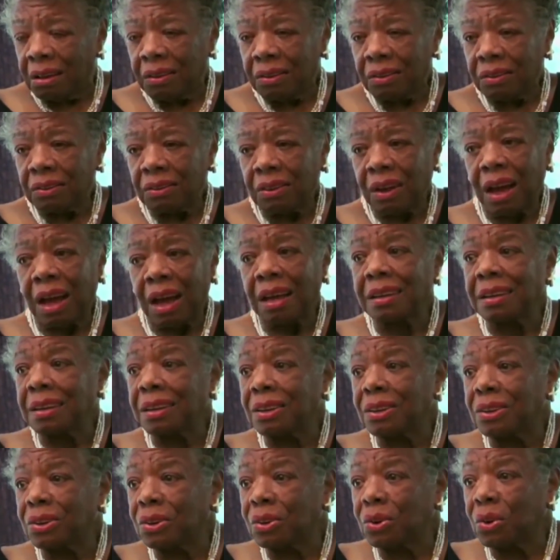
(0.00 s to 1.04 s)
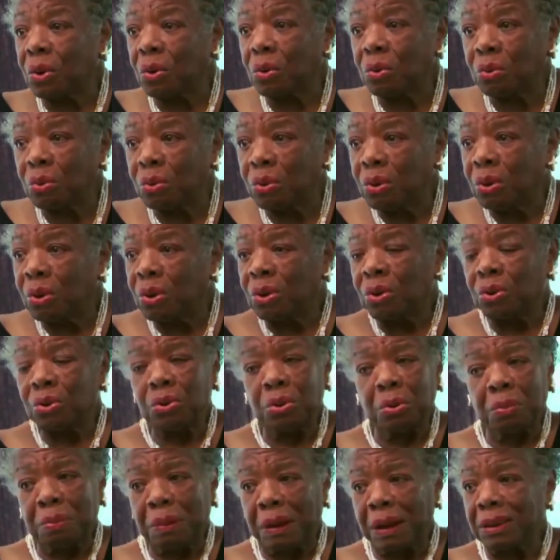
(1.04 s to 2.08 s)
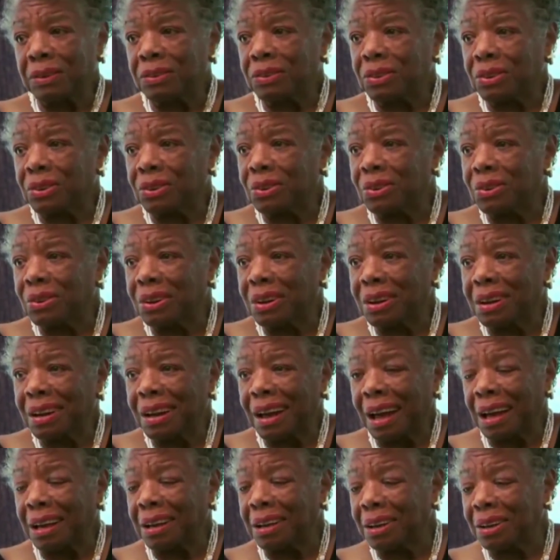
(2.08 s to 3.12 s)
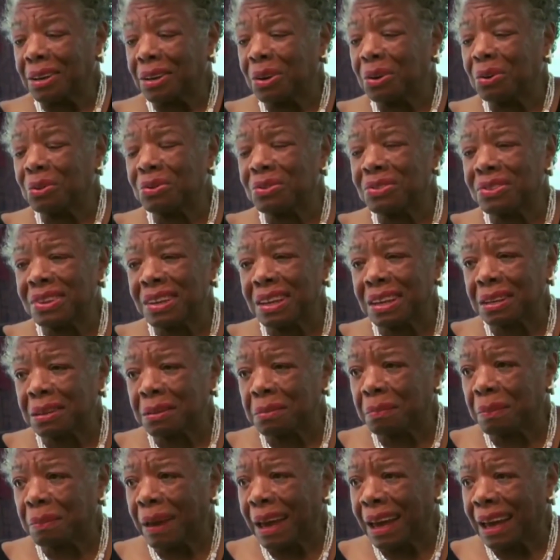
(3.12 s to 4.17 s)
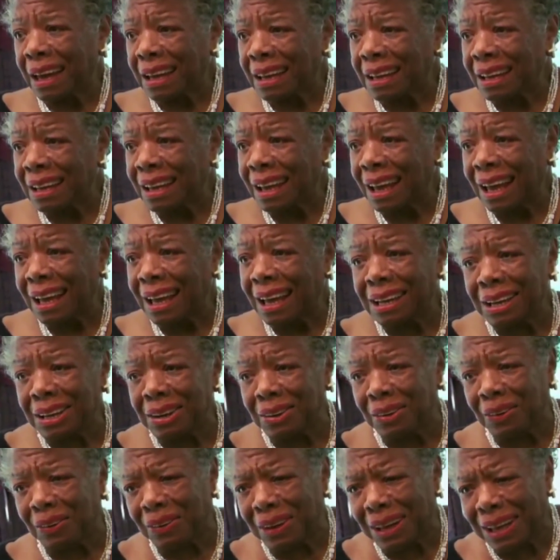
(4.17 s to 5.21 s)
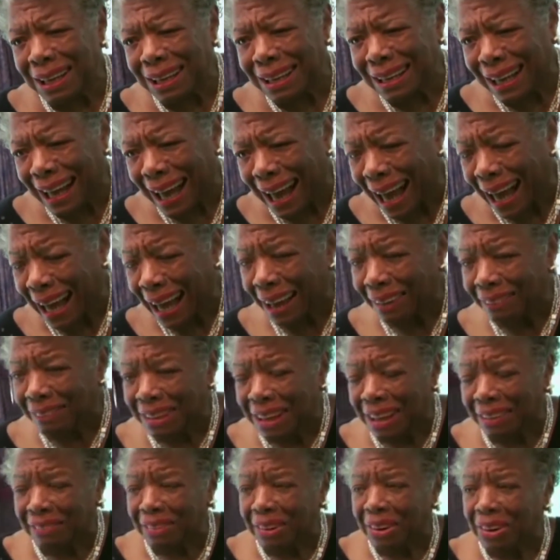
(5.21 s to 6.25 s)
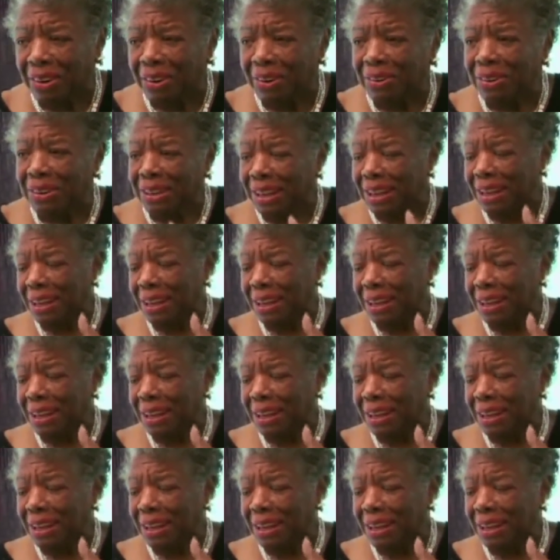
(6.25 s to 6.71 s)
So I didn't know Tupac Shakur. I didn't know Six Pack. I had never heard the